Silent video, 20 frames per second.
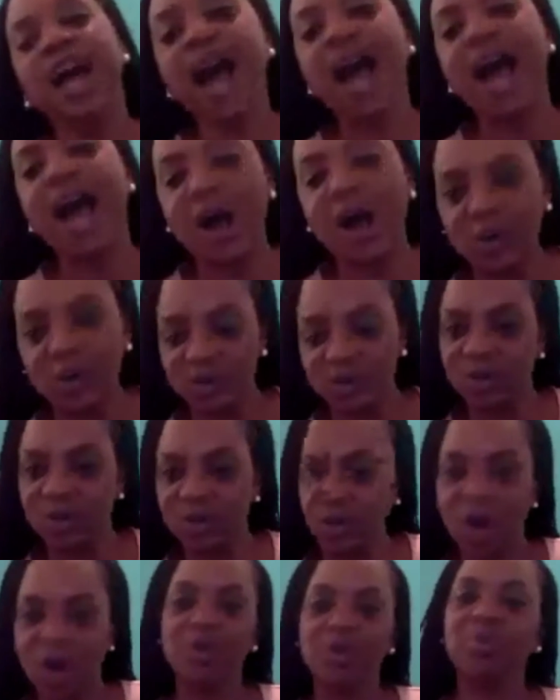a
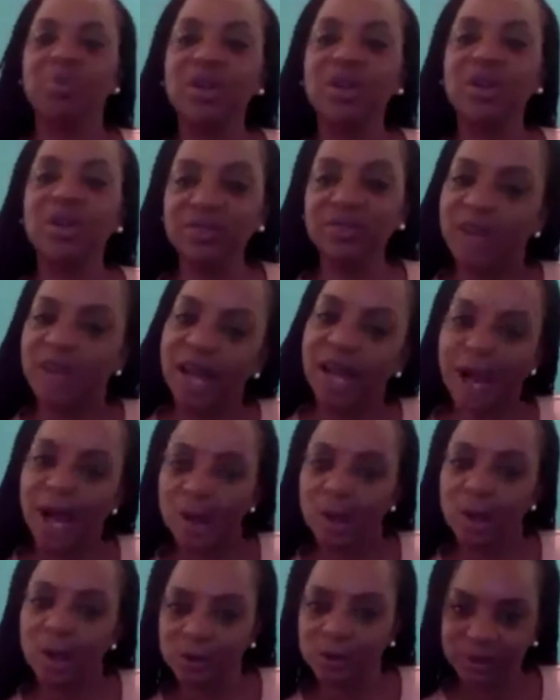house called the Butterfly
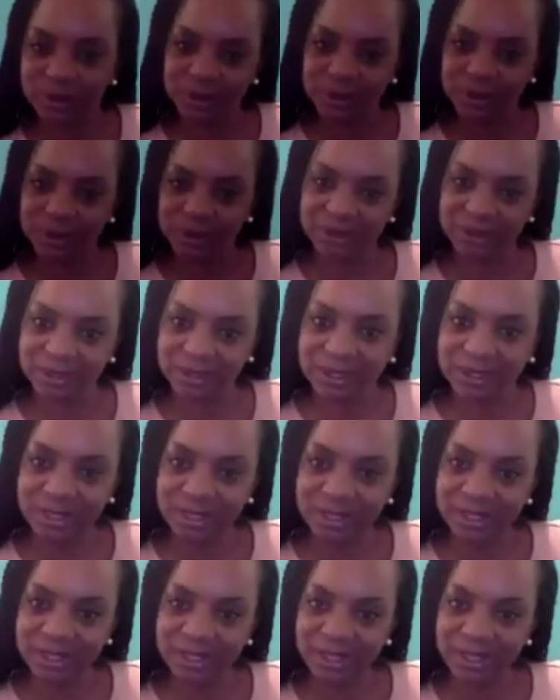House.
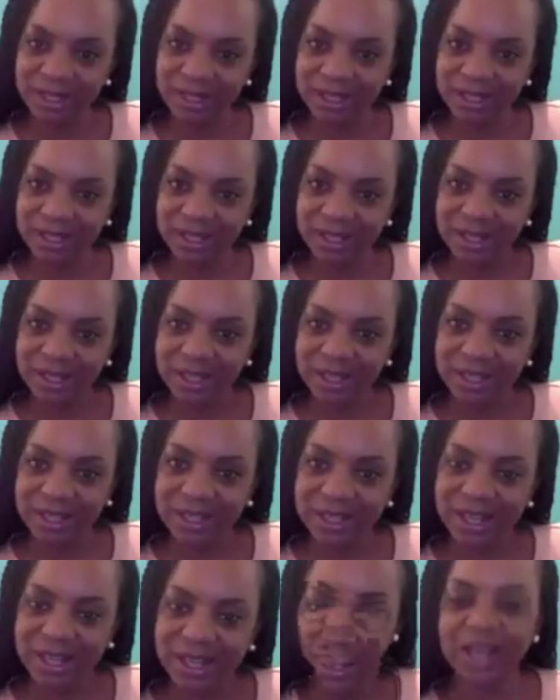Mm.
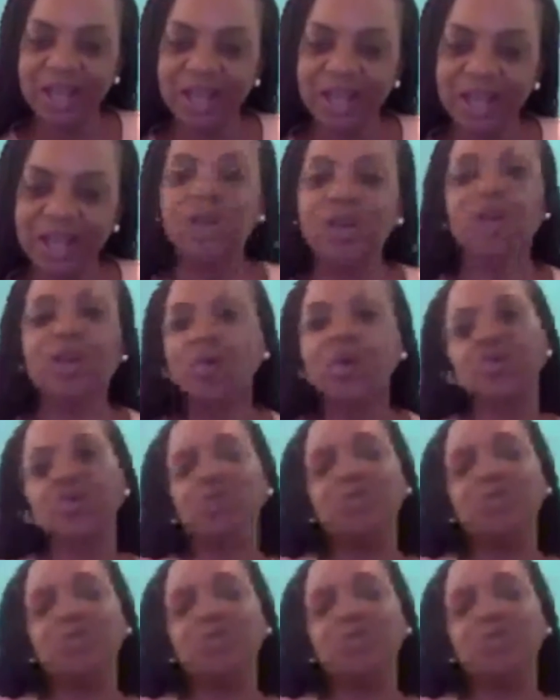And